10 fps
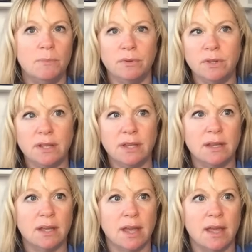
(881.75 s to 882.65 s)

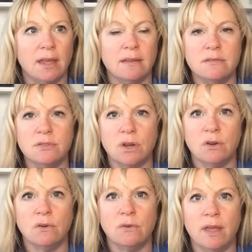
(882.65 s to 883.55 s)
bullying. And
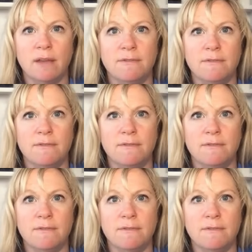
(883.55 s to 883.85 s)
so if